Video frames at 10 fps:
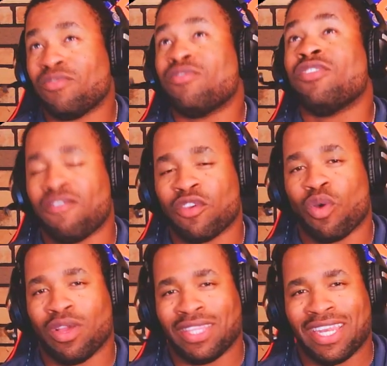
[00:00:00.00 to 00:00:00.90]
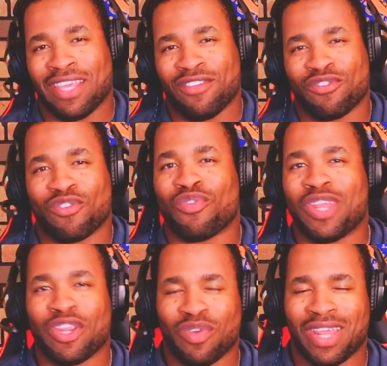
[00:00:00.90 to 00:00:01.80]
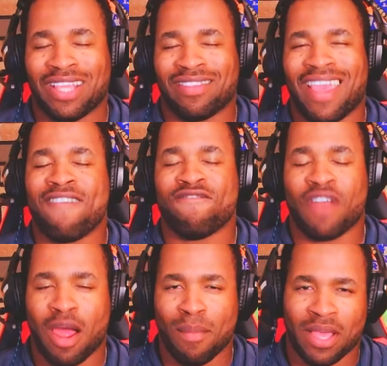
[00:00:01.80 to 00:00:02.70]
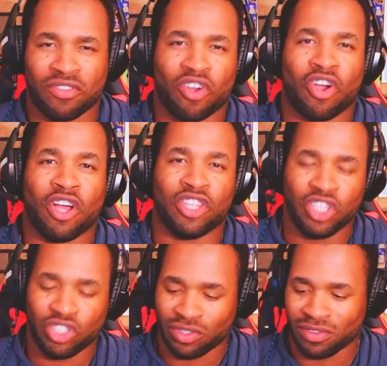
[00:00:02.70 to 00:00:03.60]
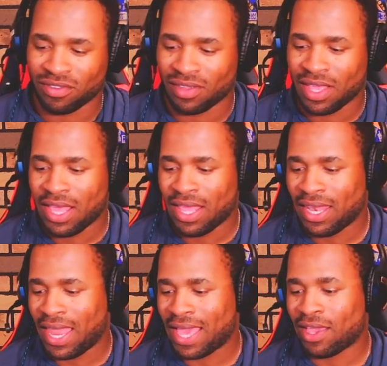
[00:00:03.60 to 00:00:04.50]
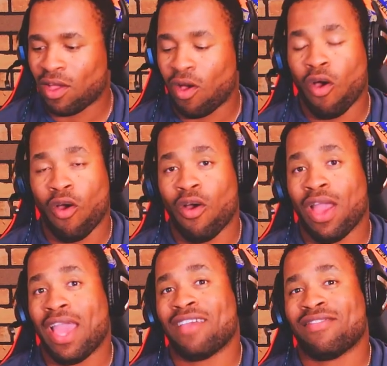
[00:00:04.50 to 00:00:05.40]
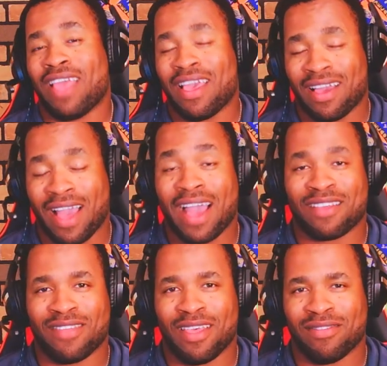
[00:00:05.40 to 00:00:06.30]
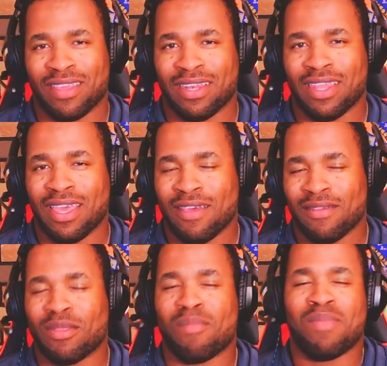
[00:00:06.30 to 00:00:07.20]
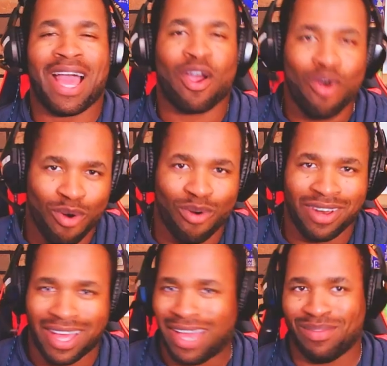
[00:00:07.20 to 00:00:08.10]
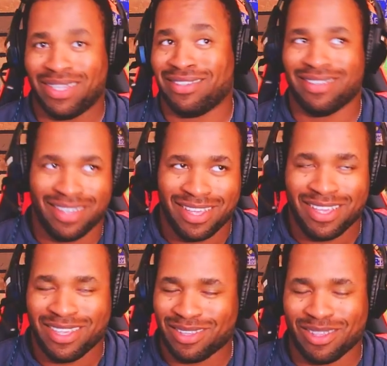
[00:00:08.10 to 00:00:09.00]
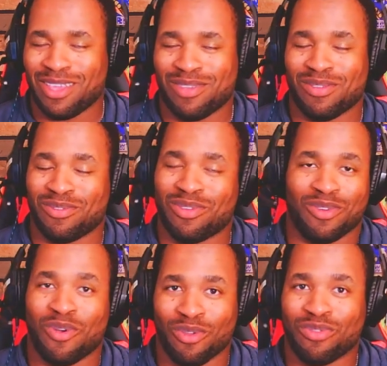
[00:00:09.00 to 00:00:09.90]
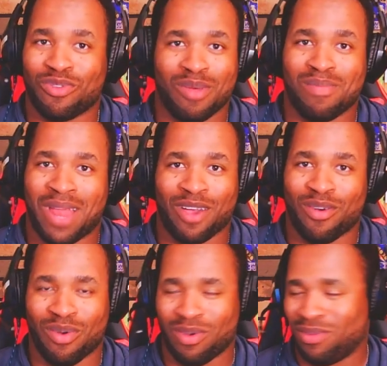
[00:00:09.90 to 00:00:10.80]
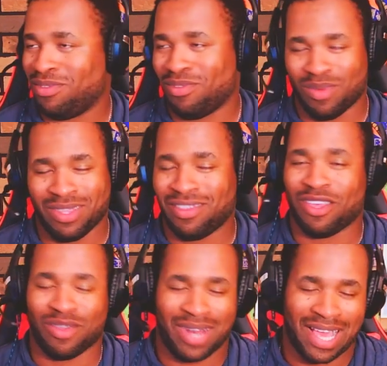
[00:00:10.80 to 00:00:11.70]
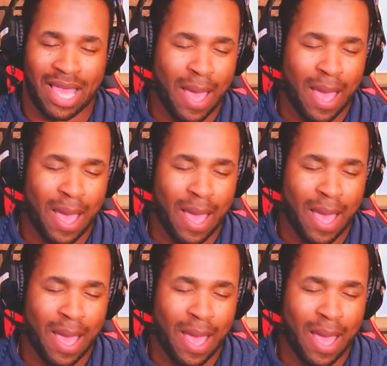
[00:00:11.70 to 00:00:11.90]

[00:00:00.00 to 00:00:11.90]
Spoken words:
difficult it is to recreate environmental conditions like or accessing the black hole. I mean, to go to a black hole would take you like